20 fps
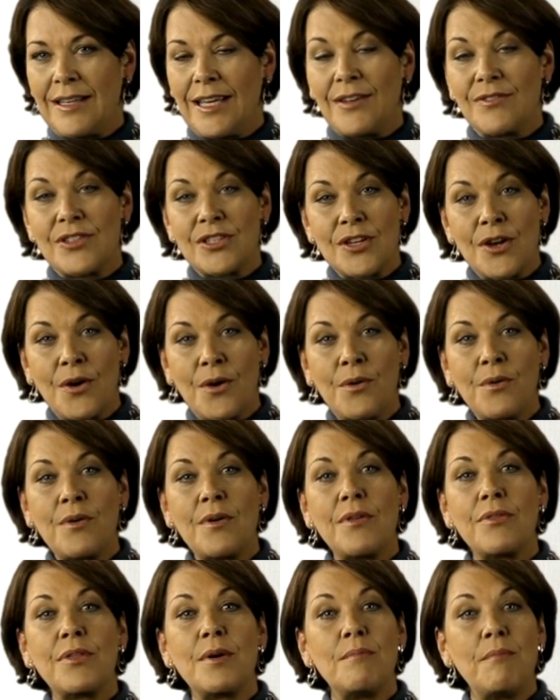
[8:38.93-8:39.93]
If
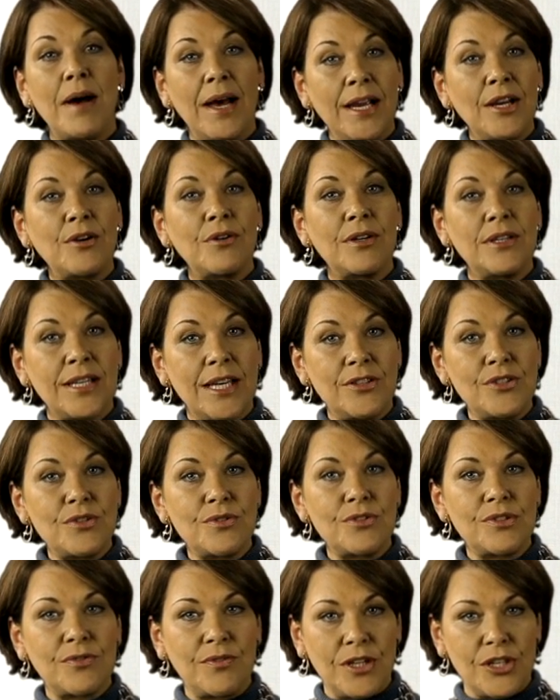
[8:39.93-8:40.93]
so, the My
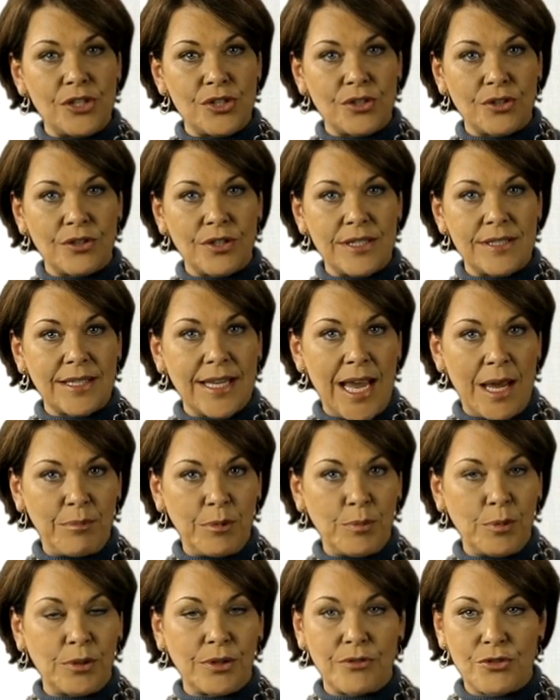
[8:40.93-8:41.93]
Credentials feature is
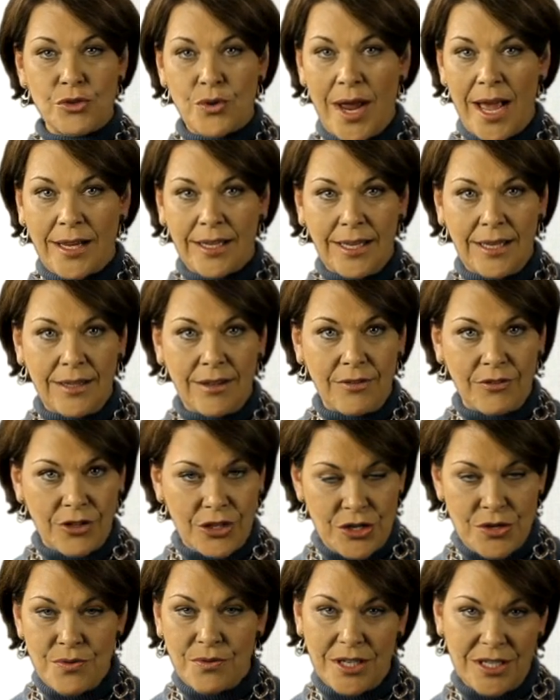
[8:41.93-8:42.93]
capable of tracking the
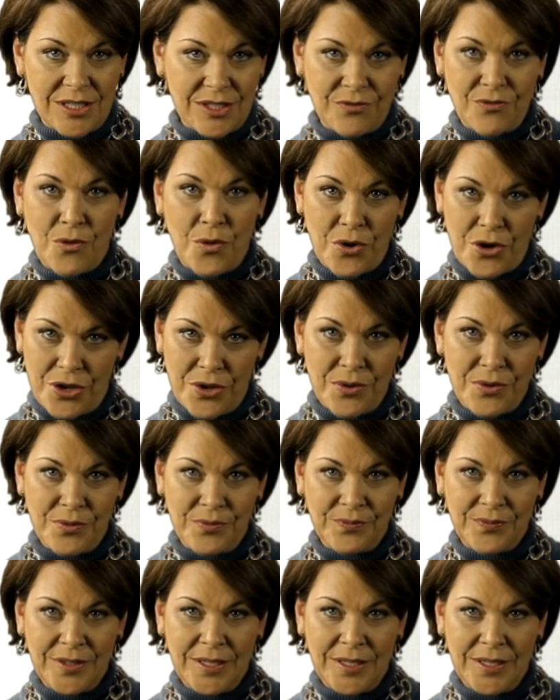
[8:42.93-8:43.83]
units for you.